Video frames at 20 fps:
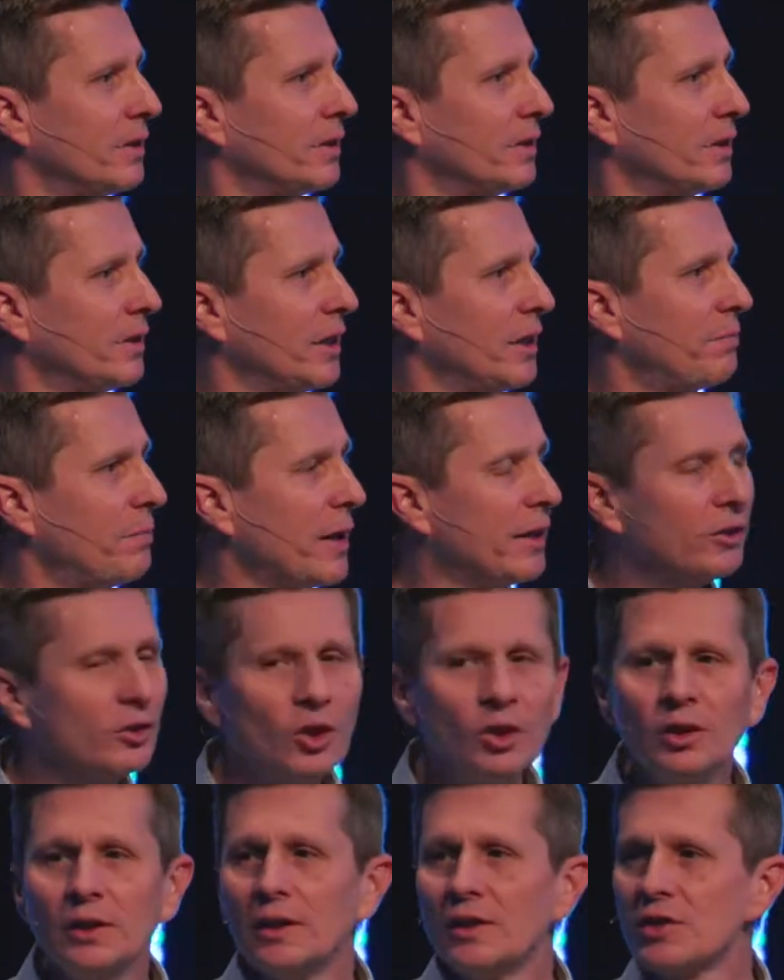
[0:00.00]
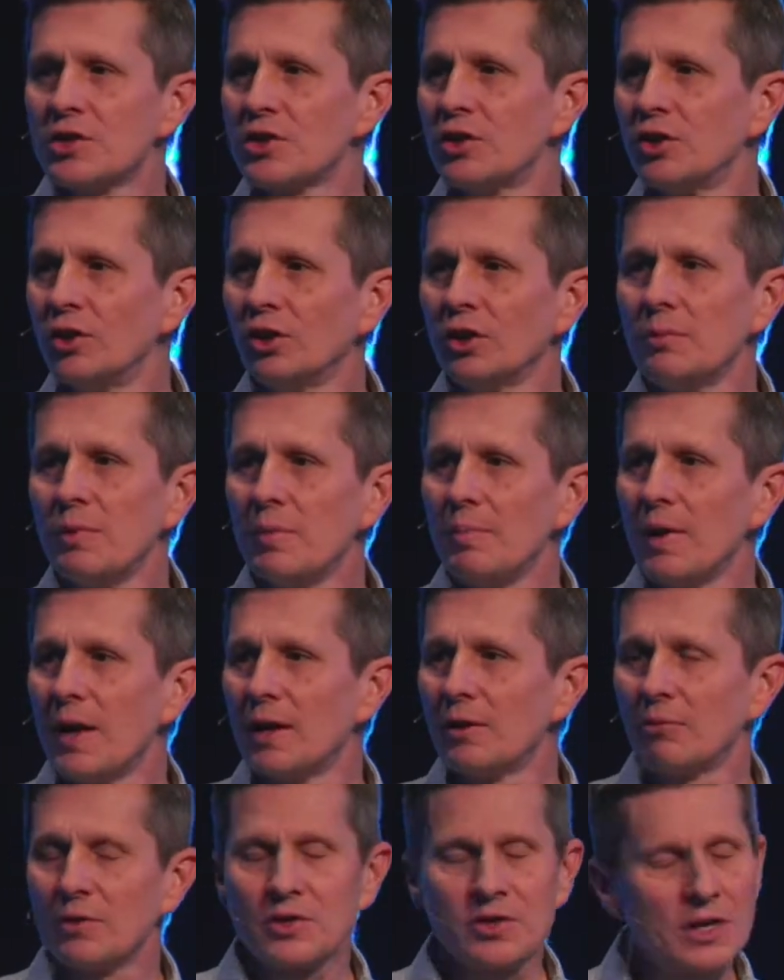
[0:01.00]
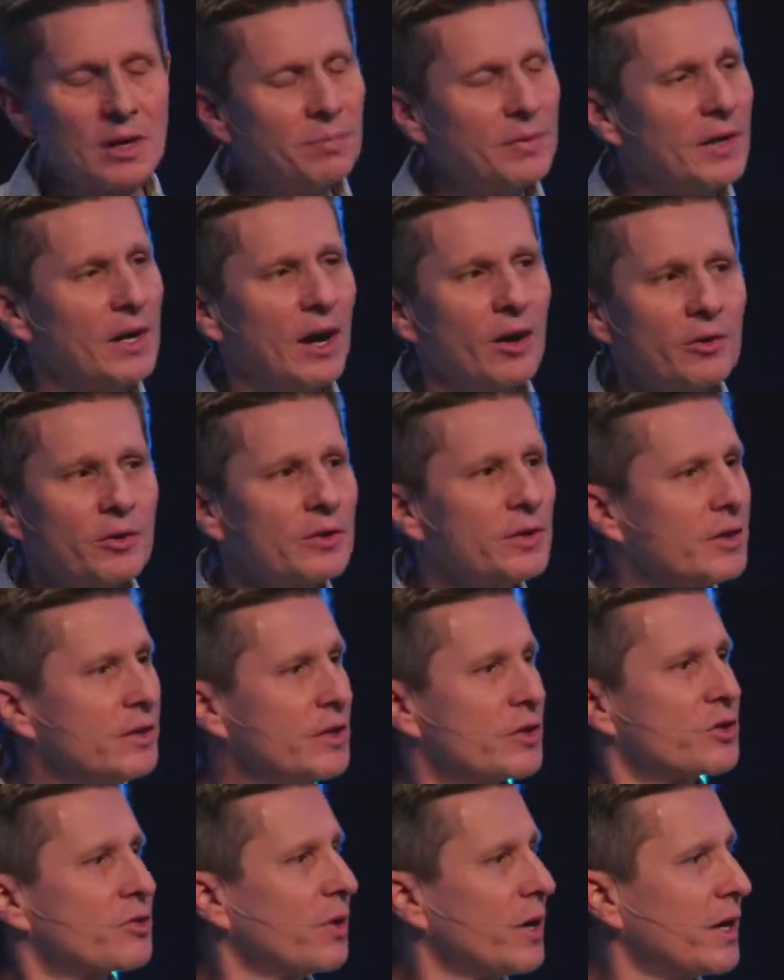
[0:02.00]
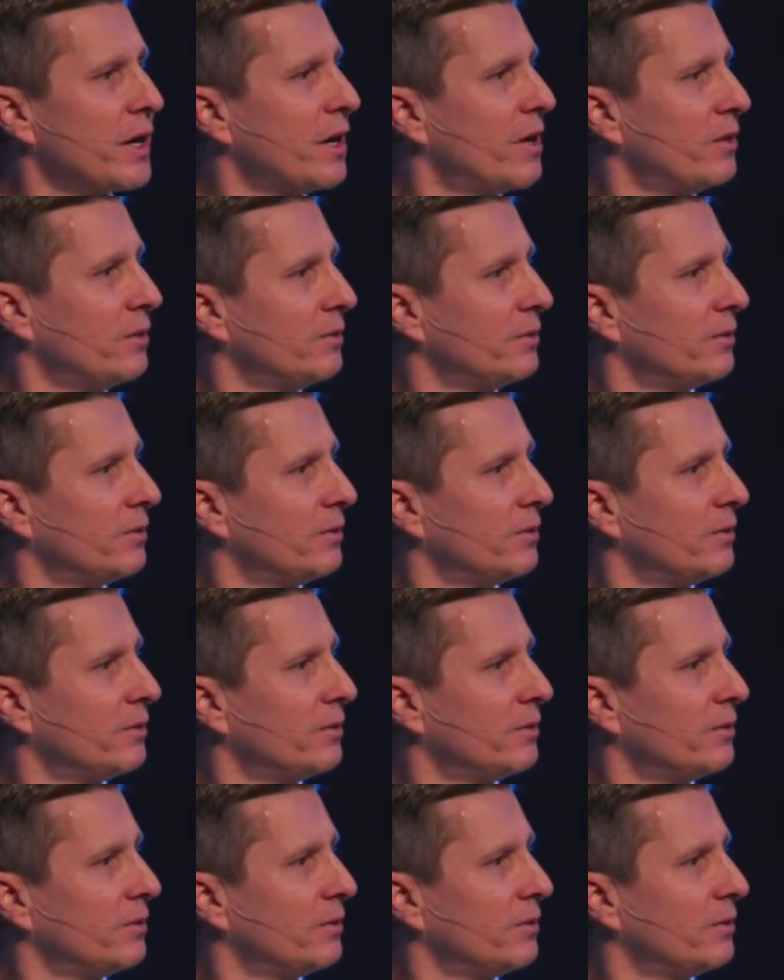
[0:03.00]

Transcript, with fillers: if my loneliness could only be met with something other than this right now,